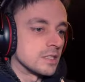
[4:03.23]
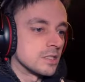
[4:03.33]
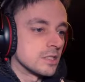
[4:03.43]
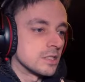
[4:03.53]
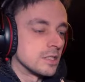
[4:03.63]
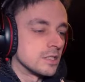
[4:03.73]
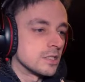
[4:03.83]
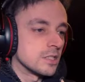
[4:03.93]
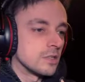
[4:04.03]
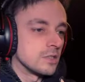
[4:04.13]
just they're
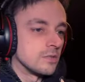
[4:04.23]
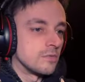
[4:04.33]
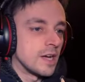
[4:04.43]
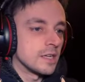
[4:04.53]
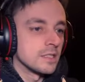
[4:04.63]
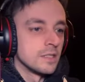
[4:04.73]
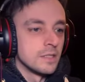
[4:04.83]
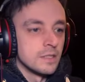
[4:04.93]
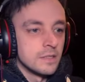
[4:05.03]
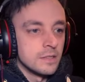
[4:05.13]
just totally wrecked.
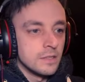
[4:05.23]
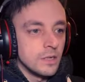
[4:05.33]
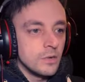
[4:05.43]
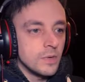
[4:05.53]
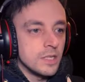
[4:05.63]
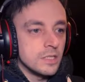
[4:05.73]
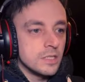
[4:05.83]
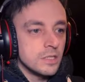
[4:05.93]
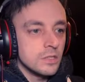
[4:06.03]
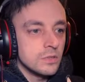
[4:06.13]
Oh wait, is
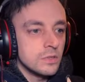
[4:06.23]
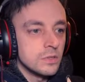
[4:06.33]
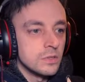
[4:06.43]
that a door?